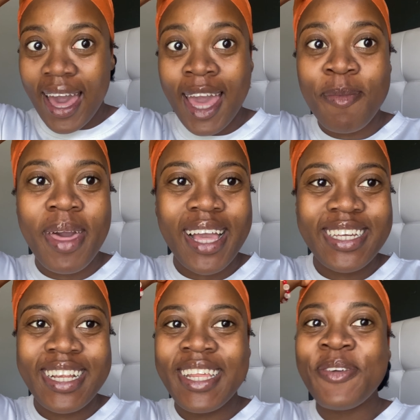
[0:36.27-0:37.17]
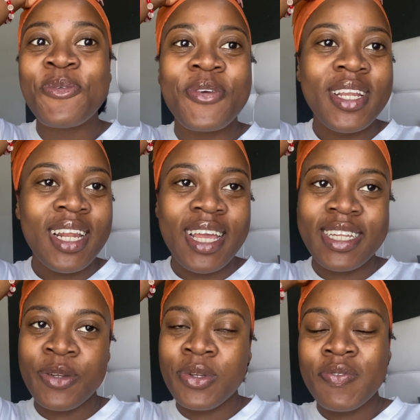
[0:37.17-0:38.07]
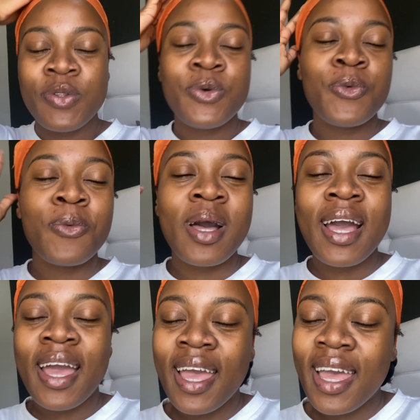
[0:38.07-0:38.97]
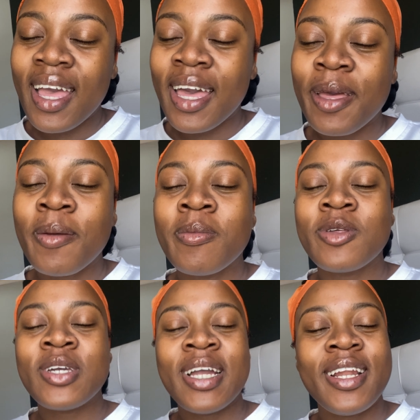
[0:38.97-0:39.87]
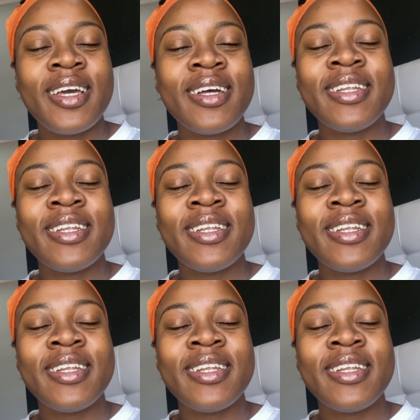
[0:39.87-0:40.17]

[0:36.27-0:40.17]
i'm actually really late i don't even know why i'm trying to